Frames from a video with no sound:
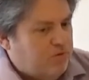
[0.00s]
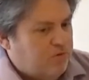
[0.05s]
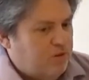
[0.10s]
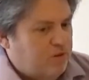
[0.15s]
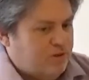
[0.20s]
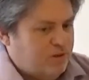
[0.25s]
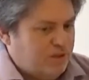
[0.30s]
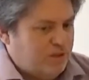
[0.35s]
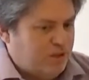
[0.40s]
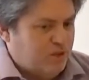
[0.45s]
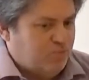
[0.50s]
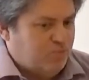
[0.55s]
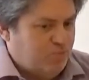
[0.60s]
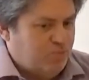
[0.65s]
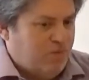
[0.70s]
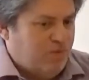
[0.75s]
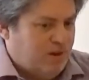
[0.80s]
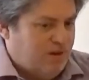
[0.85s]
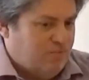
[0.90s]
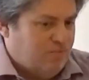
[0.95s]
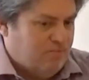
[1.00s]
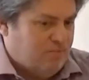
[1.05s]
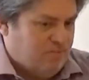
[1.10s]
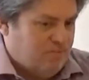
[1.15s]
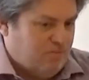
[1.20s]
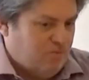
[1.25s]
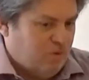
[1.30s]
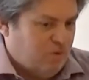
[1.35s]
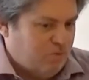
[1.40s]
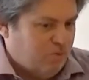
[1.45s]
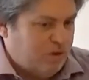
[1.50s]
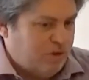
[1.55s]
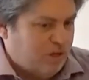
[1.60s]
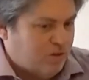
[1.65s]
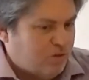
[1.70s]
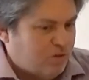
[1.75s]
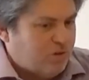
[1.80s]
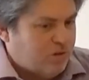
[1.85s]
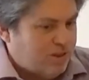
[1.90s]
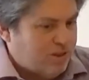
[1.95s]
Firstly, just when you
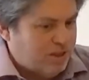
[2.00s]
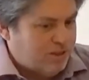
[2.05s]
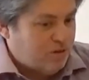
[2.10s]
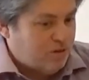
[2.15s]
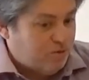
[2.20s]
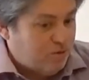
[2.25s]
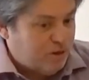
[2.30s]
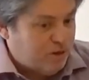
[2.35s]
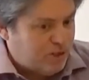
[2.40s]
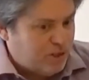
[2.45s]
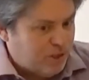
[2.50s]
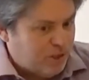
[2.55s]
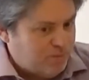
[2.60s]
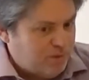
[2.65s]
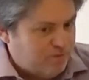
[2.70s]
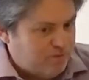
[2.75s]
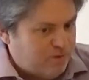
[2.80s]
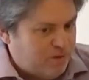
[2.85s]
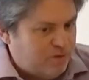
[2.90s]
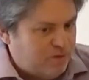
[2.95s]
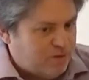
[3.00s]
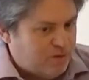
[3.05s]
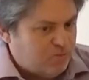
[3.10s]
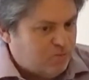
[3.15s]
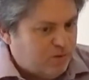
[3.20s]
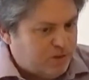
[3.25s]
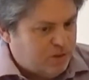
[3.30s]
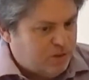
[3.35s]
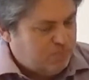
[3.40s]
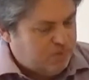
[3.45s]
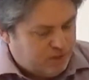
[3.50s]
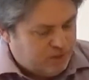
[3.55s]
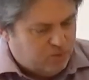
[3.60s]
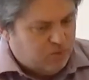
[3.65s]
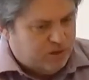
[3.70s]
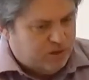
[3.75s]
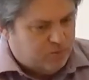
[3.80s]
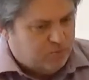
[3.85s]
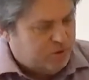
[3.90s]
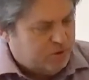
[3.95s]
look at this the first time they've used it, what's the best
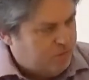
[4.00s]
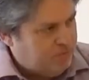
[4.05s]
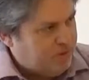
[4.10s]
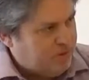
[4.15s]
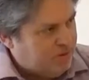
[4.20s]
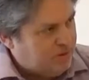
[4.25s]
way to prep it?